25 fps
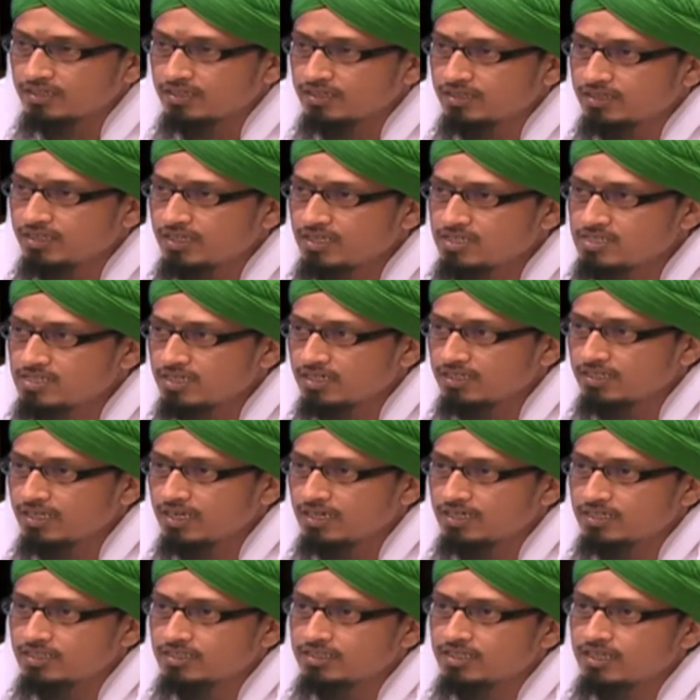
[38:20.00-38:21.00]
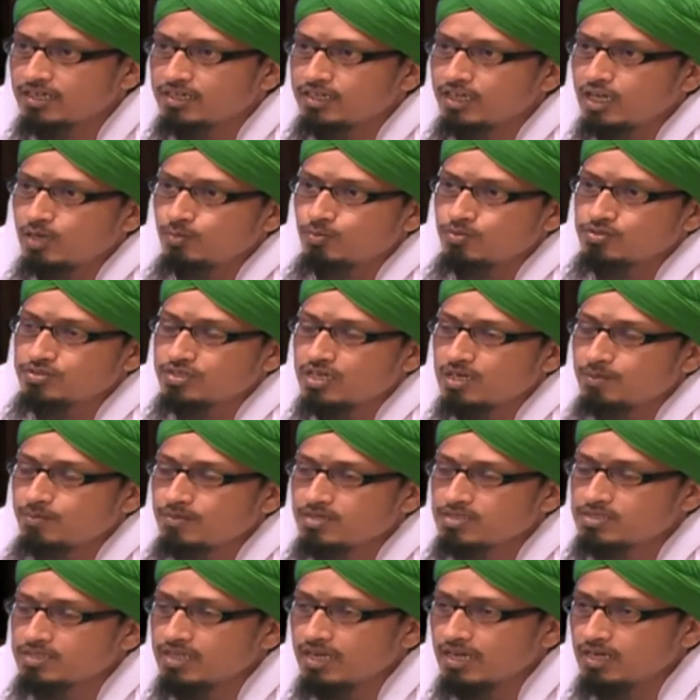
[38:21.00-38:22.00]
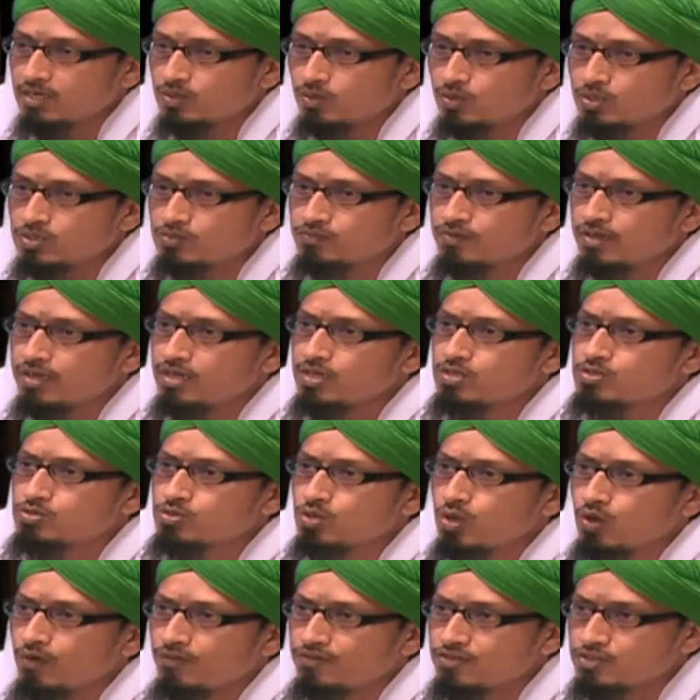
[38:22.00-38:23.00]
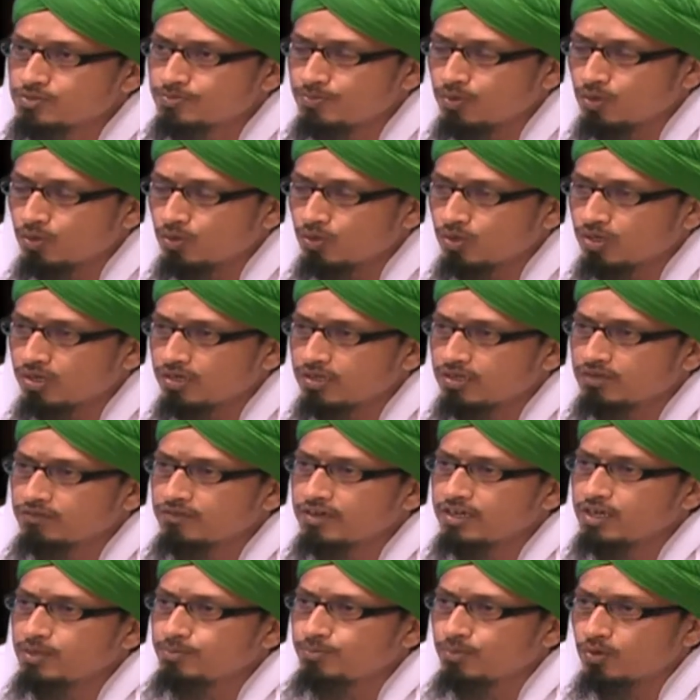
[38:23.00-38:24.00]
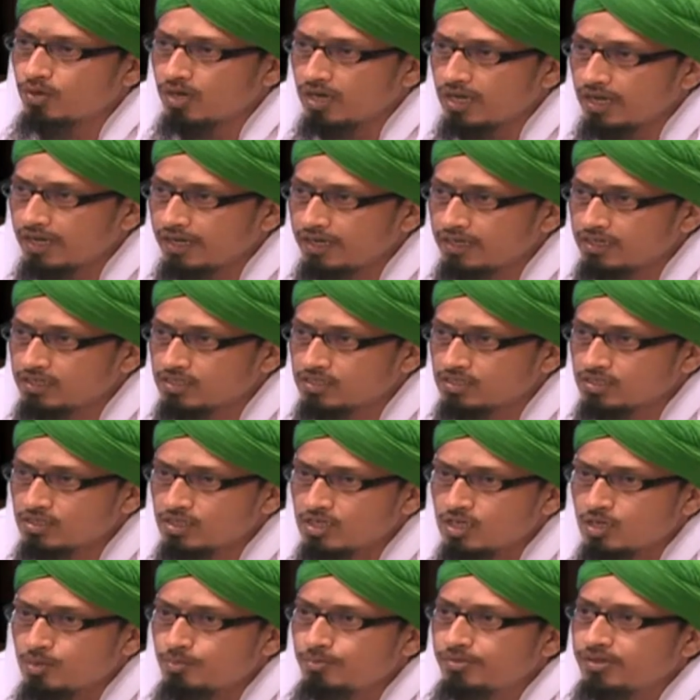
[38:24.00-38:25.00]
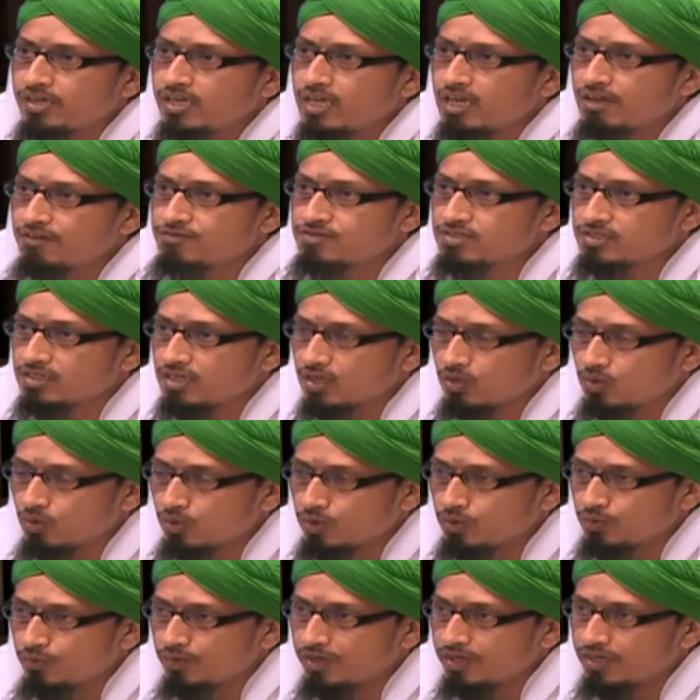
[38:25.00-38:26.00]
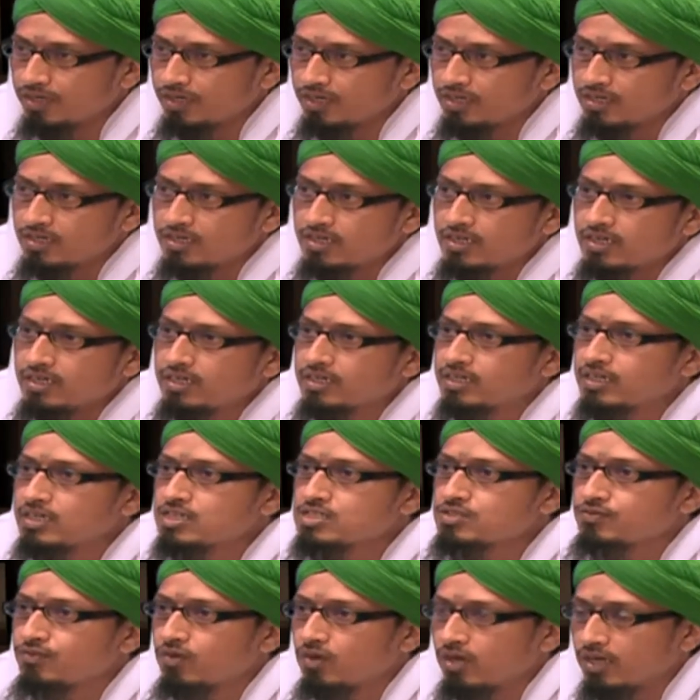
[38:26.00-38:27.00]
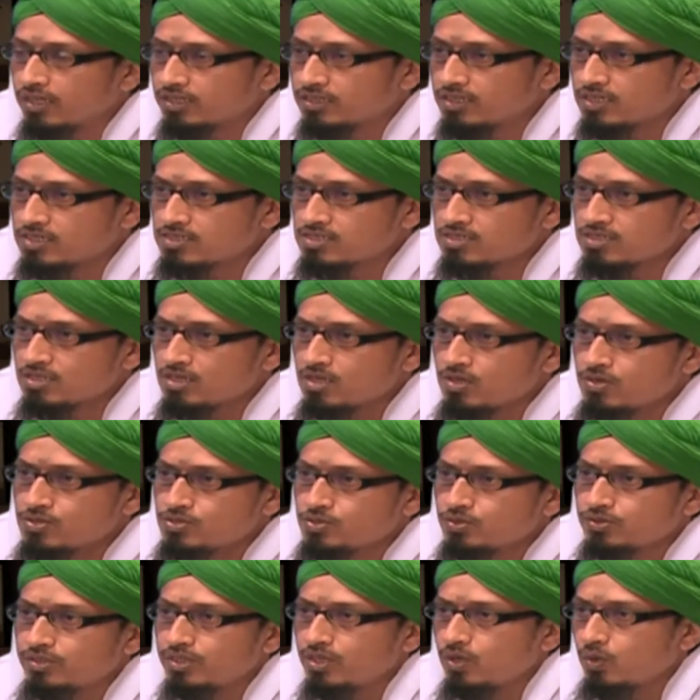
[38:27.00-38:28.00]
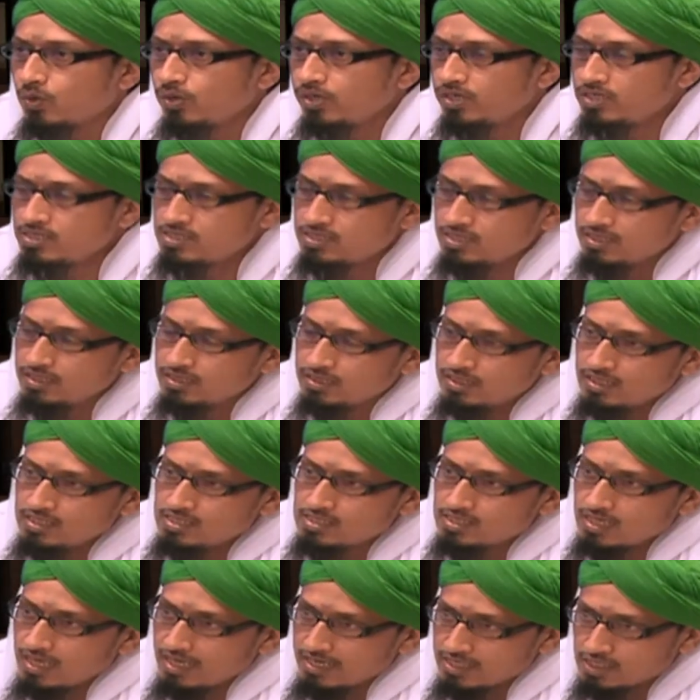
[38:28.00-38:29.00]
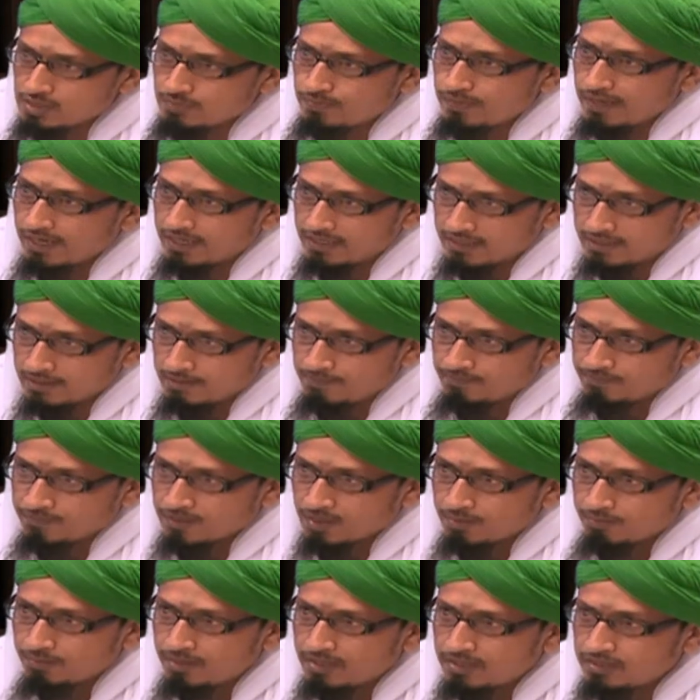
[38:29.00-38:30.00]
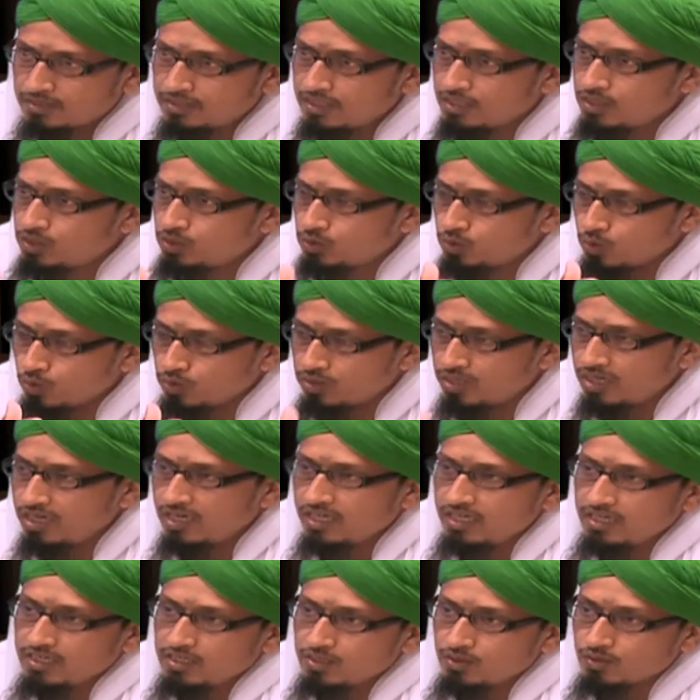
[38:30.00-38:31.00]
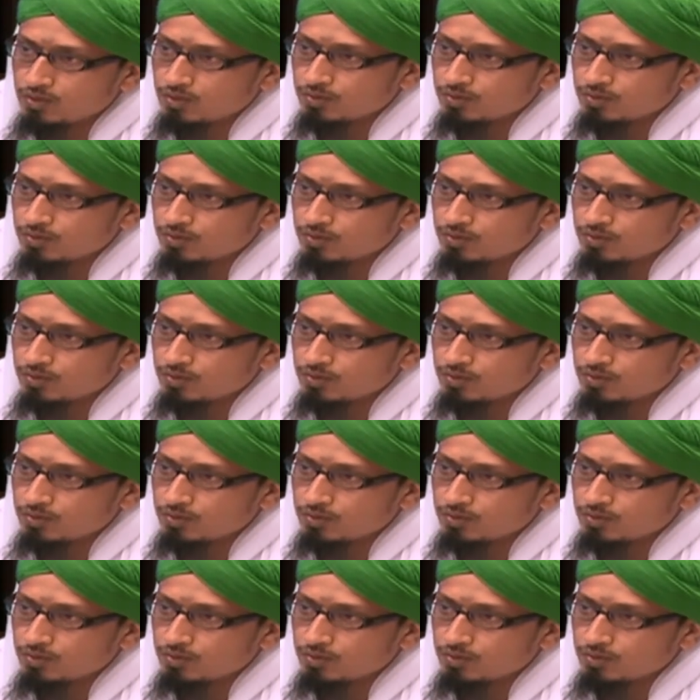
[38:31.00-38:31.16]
they say that the real Muslim is that who is very soft spoken, very polite, behaves in a good way, cares for others. So they only see this aspect, but they totally